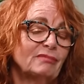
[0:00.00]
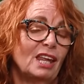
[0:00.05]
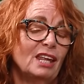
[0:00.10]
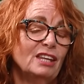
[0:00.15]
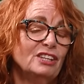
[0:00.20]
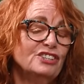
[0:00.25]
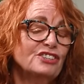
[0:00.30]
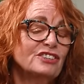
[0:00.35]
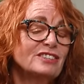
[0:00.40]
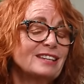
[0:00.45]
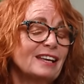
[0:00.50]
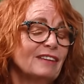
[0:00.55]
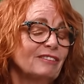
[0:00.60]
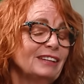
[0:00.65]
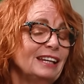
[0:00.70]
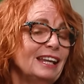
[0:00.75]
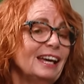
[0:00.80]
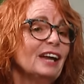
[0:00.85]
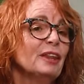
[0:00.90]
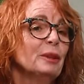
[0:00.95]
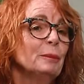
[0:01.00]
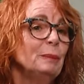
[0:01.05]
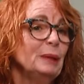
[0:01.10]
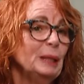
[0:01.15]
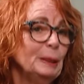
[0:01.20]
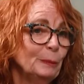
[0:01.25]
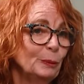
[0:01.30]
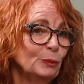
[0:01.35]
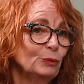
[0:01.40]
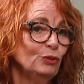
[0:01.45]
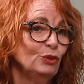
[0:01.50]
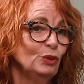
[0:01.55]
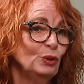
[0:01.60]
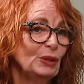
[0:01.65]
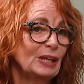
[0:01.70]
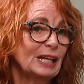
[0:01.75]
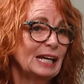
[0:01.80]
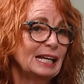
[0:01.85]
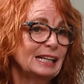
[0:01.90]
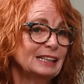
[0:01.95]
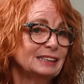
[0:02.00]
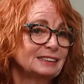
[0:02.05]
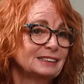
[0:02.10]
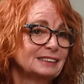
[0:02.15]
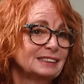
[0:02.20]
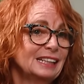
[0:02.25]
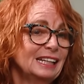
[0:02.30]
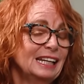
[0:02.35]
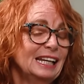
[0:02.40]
You just have to let other people do that.